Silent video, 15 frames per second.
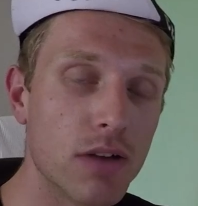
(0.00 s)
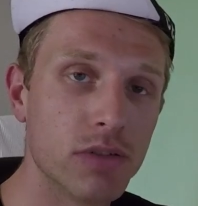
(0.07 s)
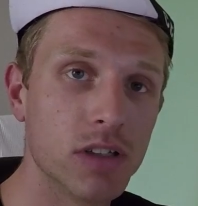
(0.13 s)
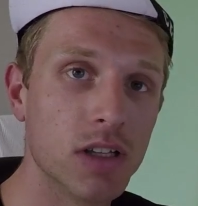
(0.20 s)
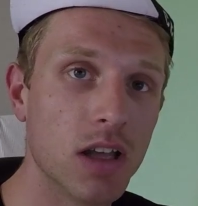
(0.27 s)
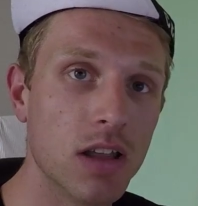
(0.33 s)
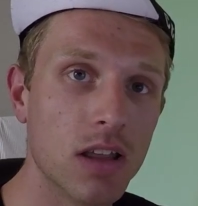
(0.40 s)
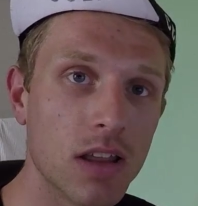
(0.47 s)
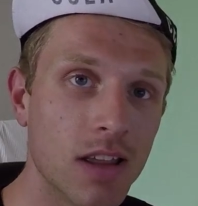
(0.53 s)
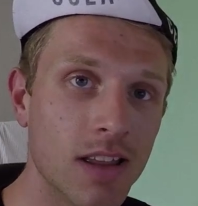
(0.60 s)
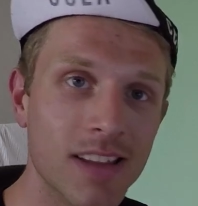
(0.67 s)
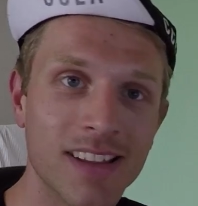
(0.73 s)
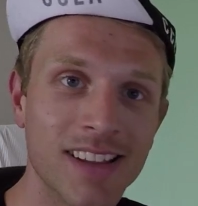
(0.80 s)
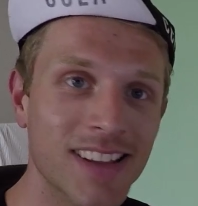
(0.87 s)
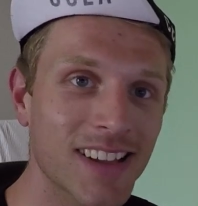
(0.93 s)
every day
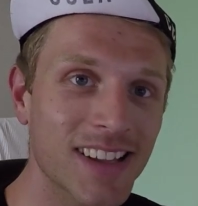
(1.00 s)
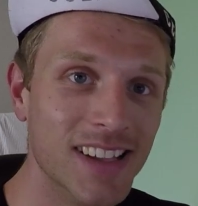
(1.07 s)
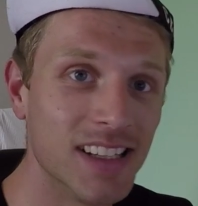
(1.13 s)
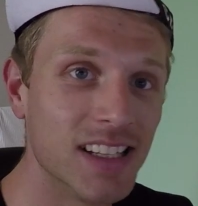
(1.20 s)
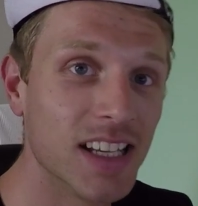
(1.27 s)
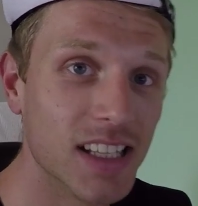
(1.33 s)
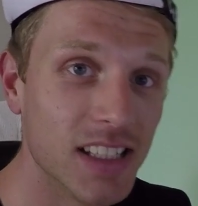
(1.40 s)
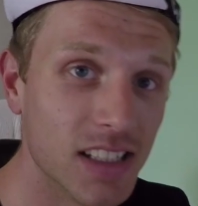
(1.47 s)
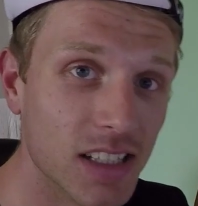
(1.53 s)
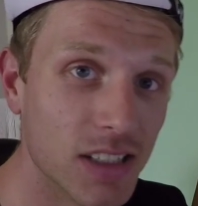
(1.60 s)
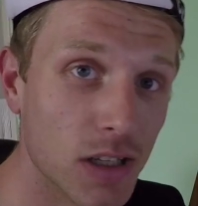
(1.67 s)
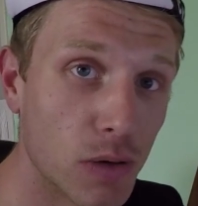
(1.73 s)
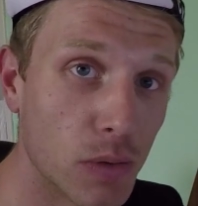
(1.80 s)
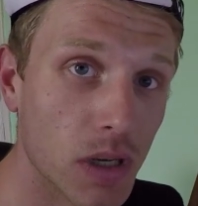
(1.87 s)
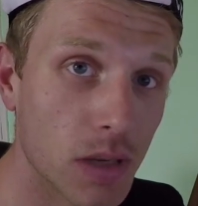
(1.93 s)
and
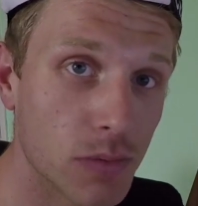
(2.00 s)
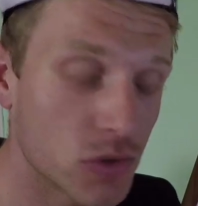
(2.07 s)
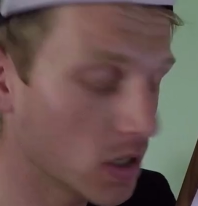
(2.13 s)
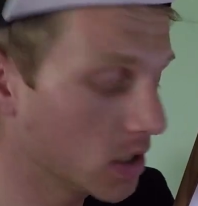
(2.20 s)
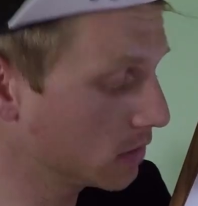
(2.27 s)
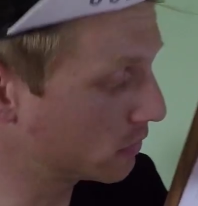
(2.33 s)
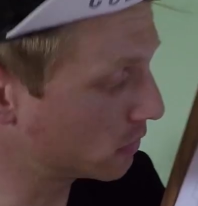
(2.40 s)
know what I'm training